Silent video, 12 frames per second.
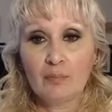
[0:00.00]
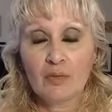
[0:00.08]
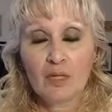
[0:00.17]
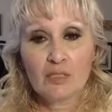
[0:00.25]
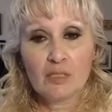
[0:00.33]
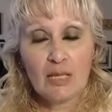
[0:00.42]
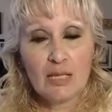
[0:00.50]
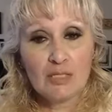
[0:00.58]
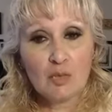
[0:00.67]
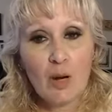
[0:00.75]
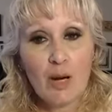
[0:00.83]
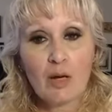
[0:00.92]
So that's
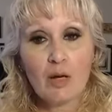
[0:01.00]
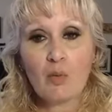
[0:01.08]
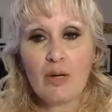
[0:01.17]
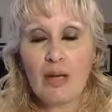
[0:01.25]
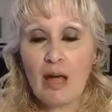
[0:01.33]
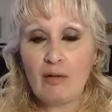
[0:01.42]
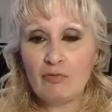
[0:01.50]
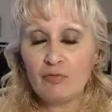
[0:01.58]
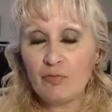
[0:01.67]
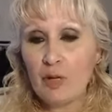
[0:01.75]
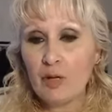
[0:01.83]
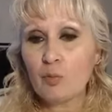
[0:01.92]
where we have
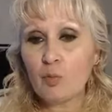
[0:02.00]
fear,